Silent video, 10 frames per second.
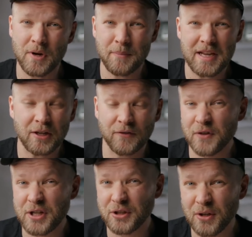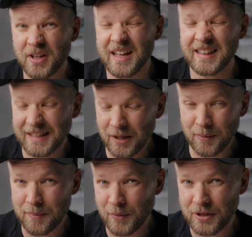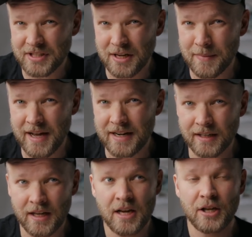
want to make your footage look a little bit more cinematic?